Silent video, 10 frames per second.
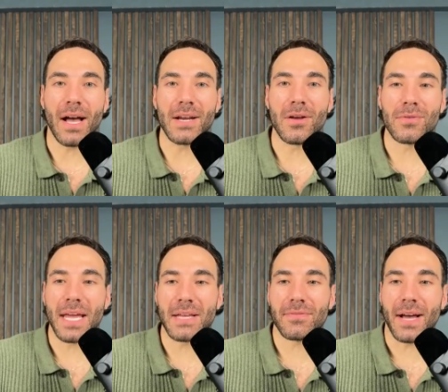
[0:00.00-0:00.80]
I know
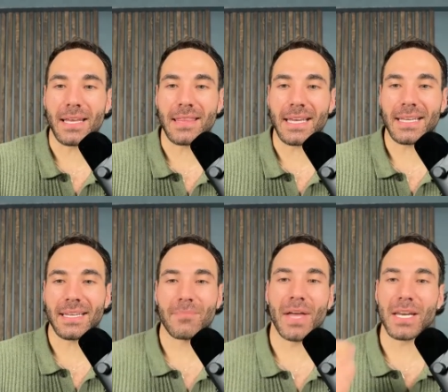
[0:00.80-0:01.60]
Dave, I think.
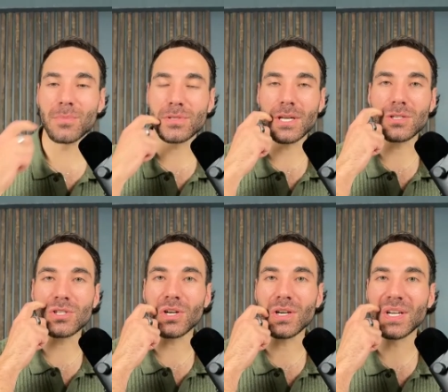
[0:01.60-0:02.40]
I'm 90%
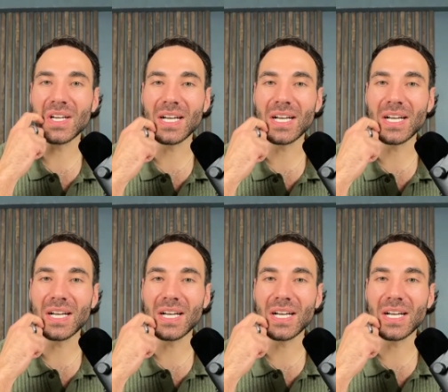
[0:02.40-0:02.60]
sure.